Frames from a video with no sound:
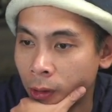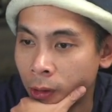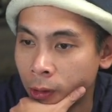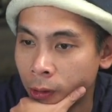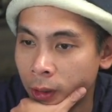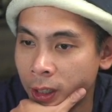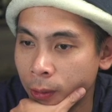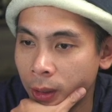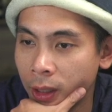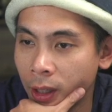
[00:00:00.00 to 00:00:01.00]
it
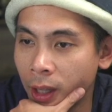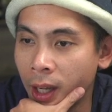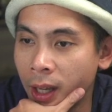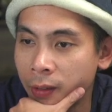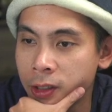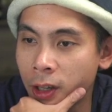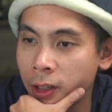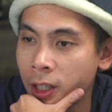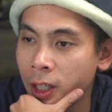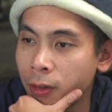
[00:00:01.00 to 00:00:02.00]
already went live.
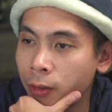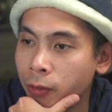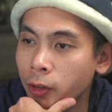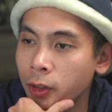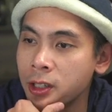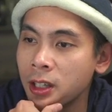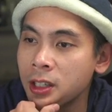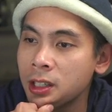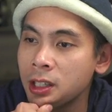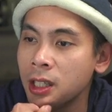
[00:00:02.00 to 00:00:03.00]
Solder kits for
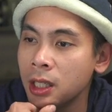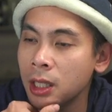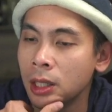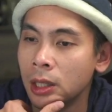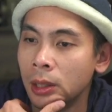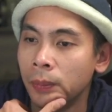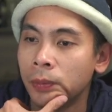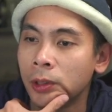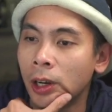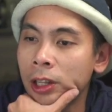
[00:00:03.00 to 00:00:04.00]
$460,
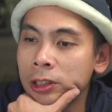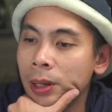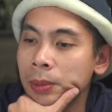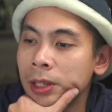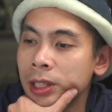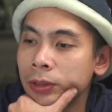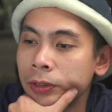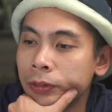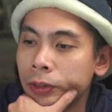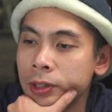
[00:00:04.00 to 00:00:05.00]
hot swap kits
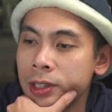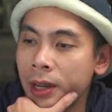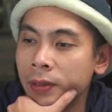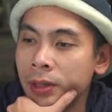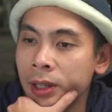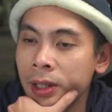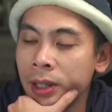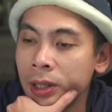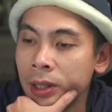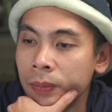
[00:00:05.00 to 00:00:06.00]
for
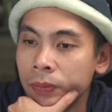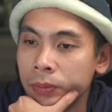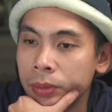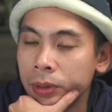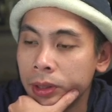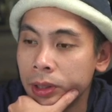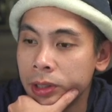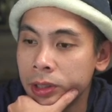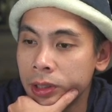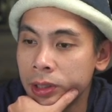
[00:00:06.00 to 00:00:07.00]
$470, but
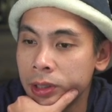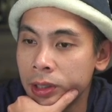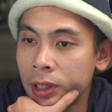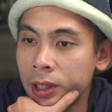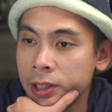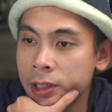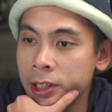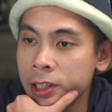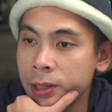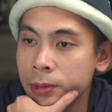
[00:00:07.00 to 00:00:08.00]
this is a
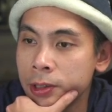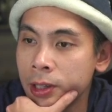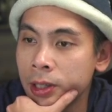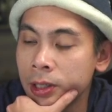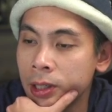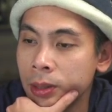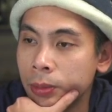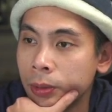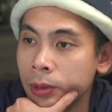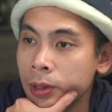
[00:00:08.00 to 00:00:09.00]
60%
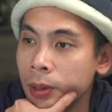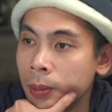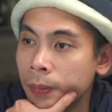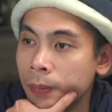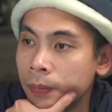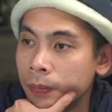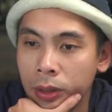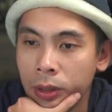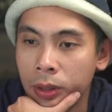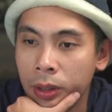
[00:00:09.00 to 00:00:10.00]
keyboard.
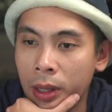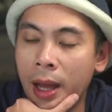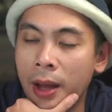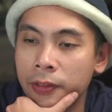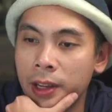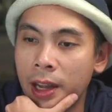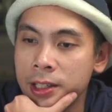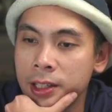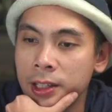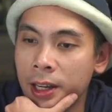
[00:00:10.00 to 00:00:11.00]
Half
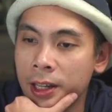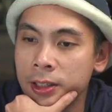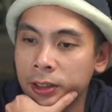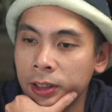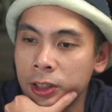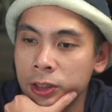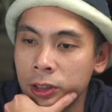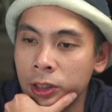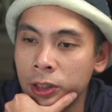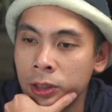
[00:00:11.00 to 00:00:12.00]
gasket
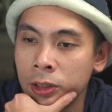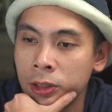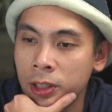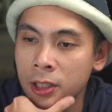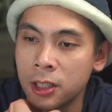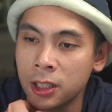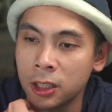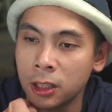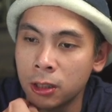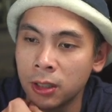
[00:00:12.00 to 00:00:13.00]
isolation,
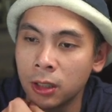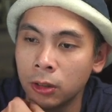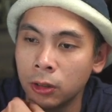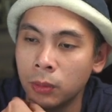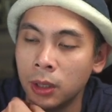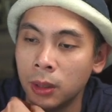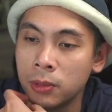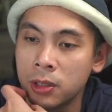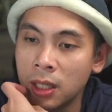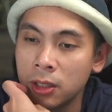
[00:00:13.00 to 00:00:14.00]
6063 aluminum,
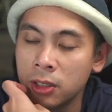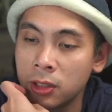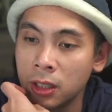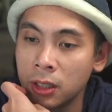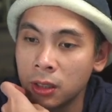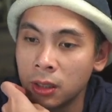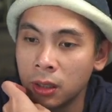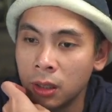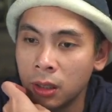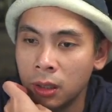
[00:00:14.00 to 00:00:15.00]
stainless steel.